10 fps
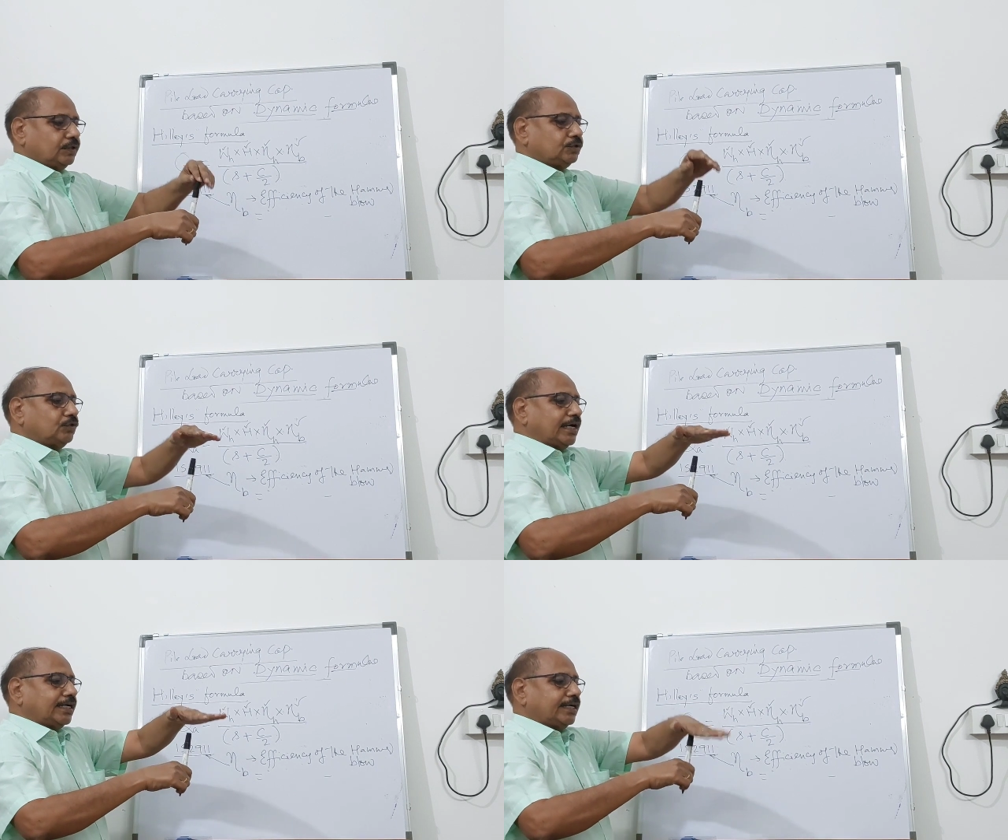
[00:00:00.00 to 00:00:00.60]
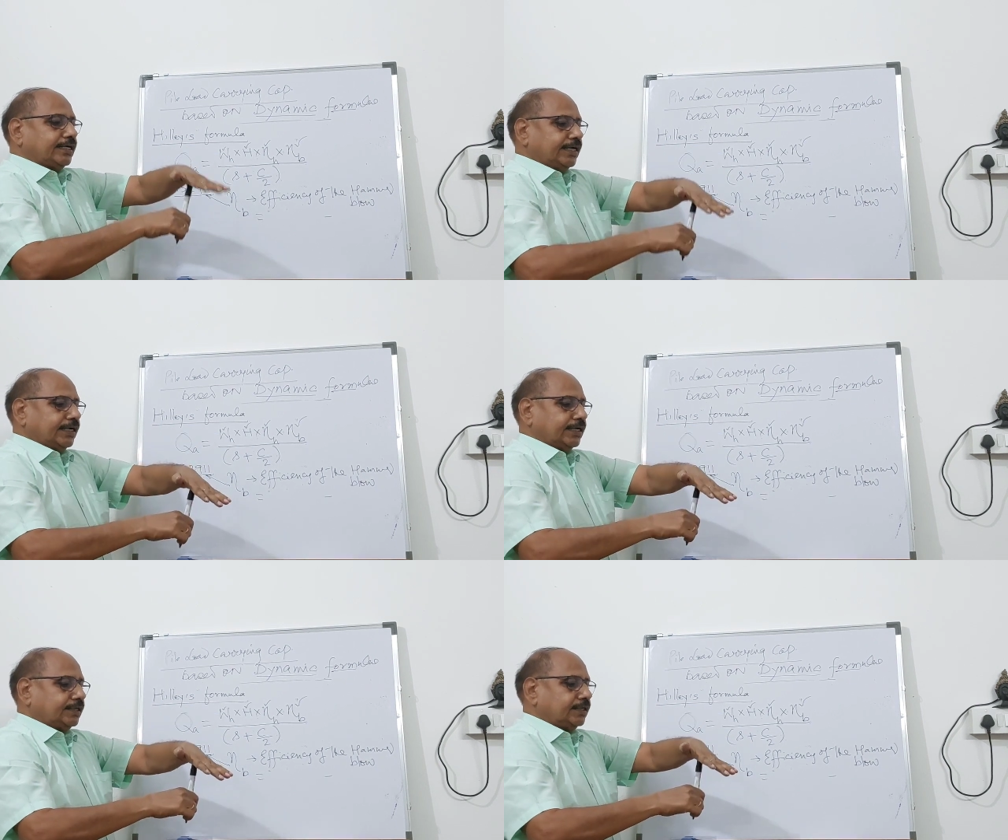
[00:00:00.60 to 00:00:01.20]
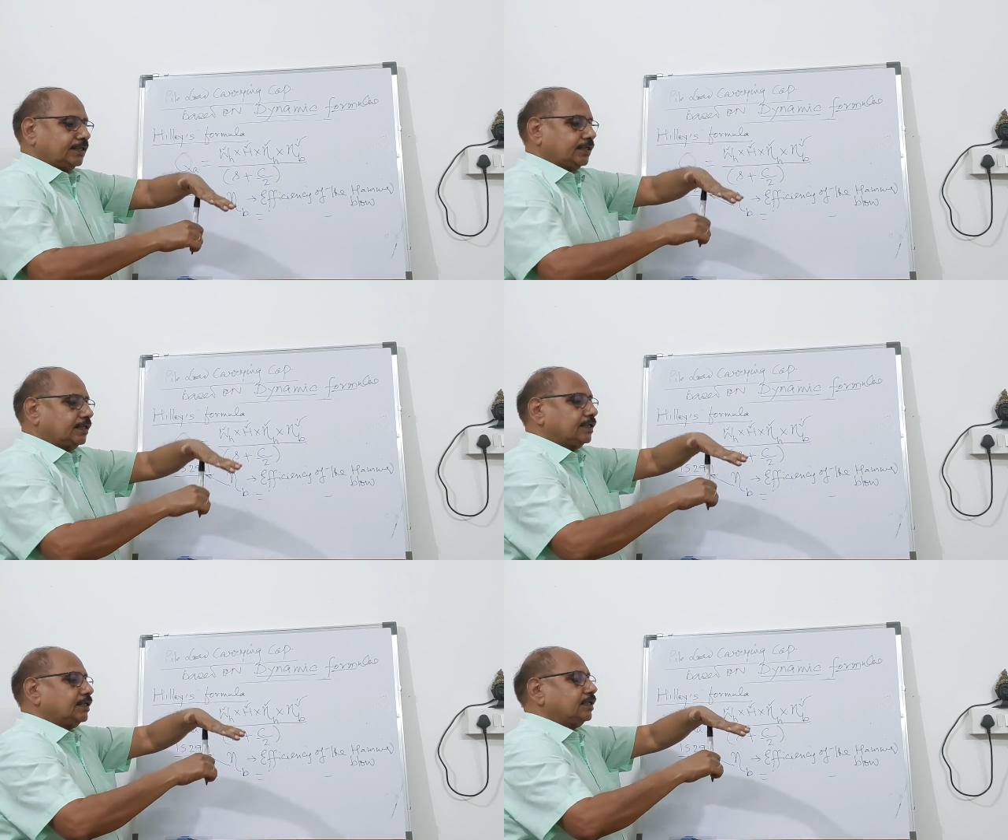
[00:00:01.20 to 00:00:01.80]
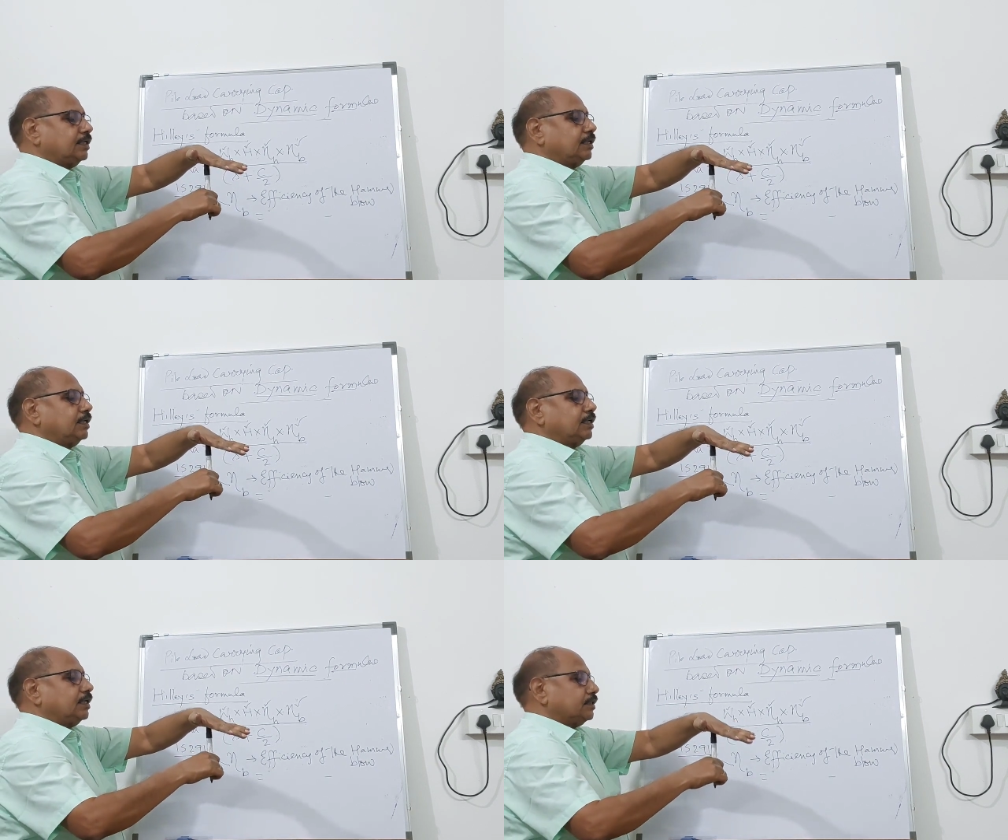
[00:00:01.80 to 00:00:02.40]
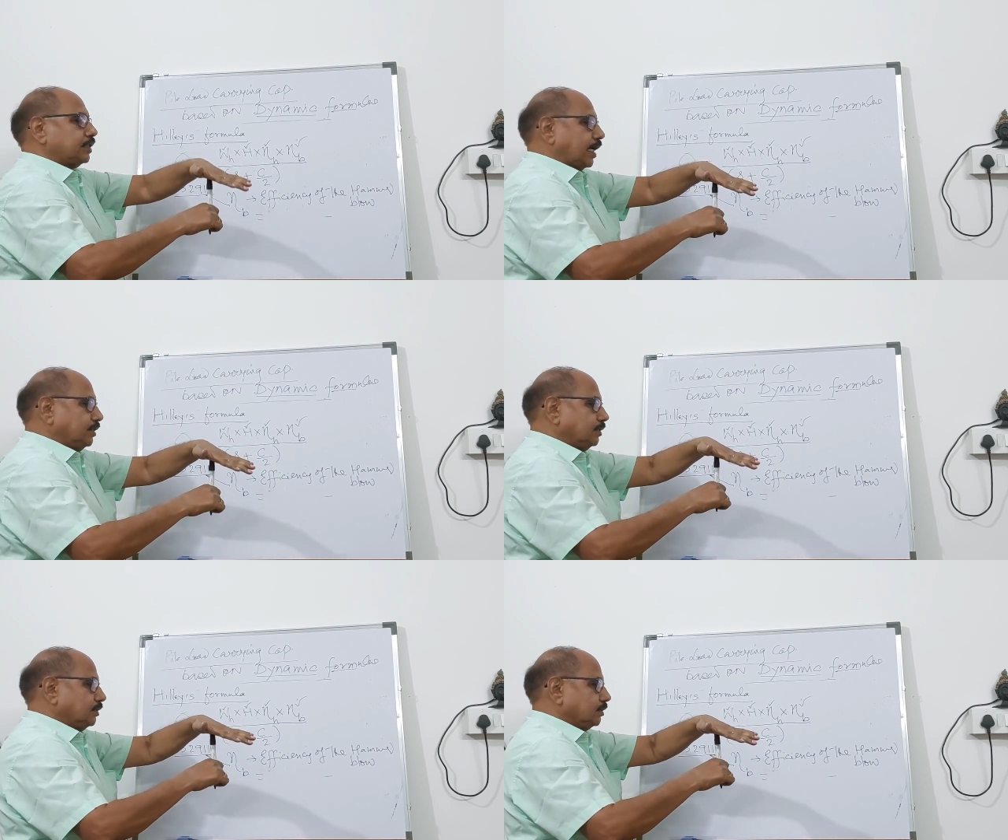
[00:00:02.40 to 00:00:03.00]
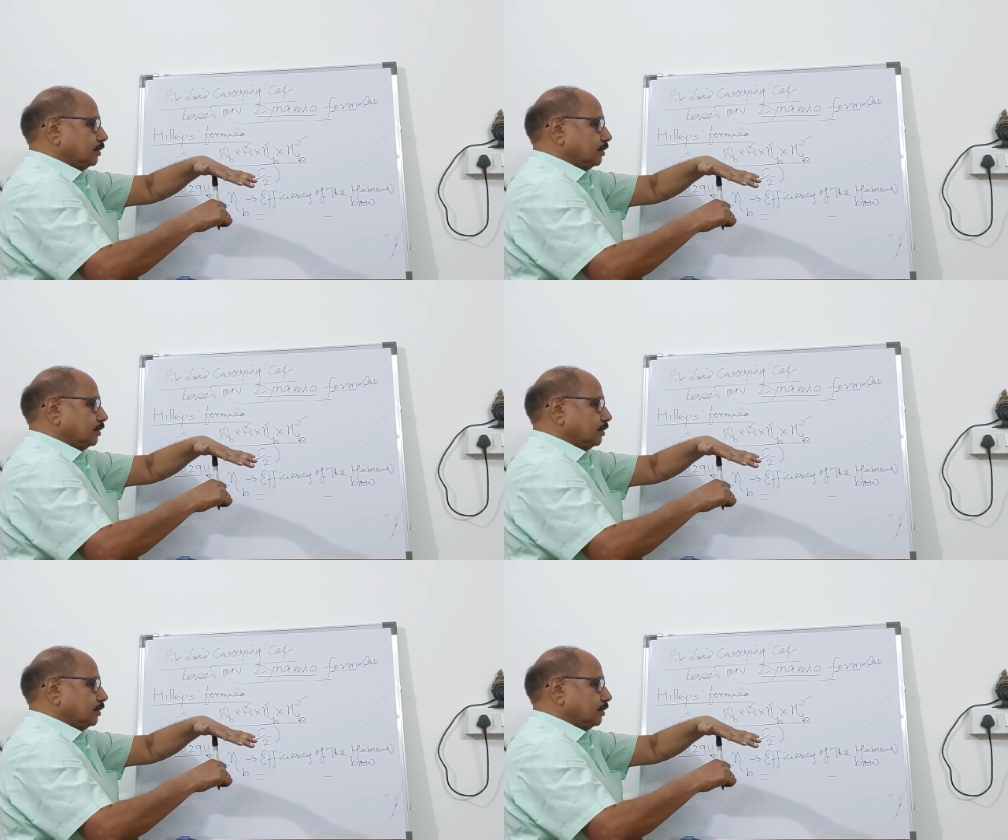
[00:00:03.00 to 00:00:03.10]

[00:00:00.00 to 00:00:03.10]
you are hitting it, then